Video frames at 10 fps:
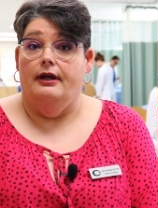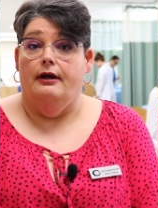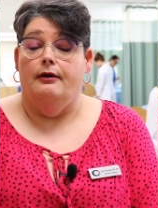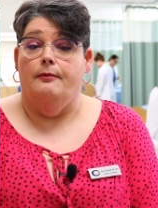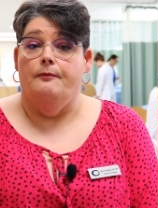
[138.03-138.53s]

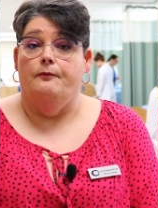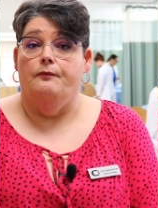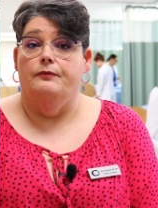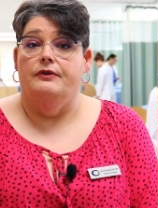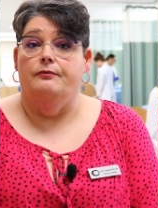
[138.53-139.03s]
Um,
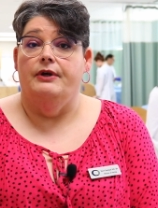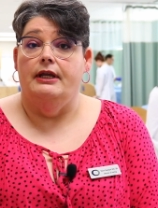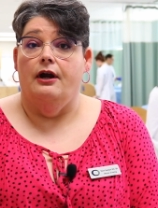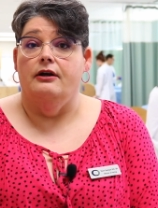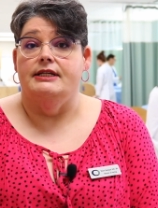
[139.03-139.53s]

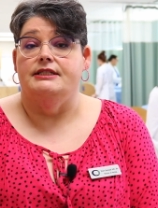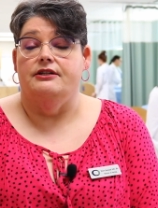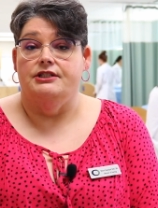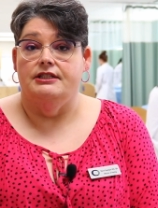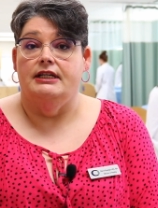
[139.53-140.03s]
we are in
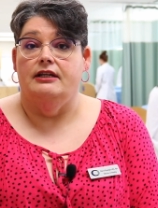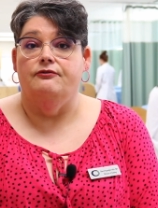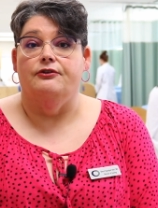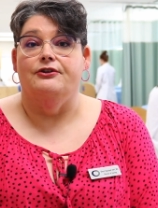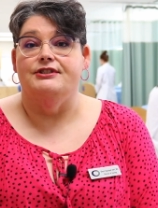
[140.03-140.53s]
such a need
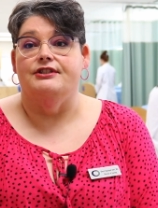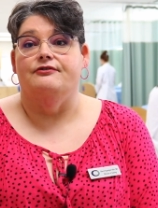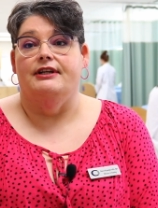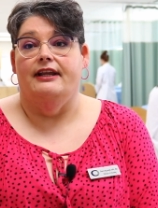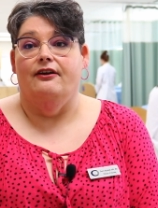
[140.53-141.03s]
for nurses
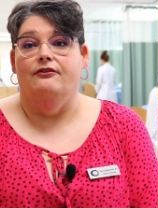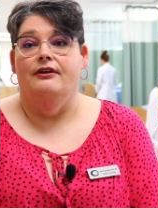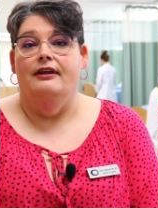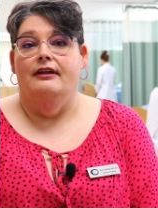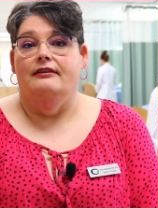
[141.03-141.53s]
right now
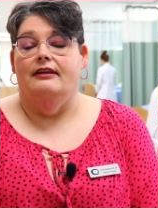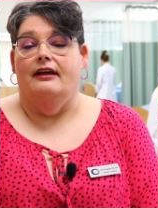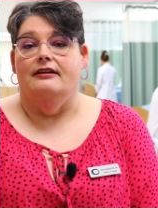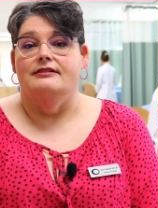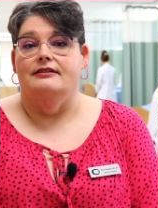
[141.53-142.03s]

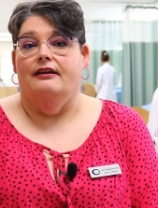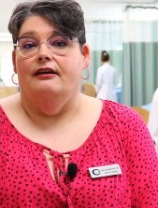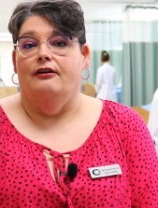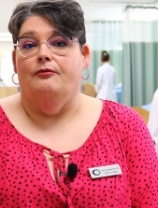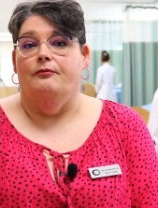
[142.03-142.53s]
that
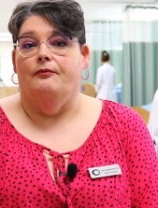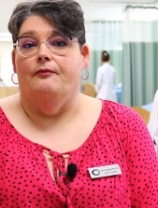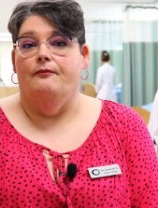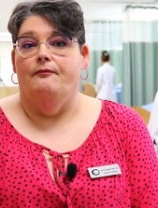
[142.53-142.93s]
um,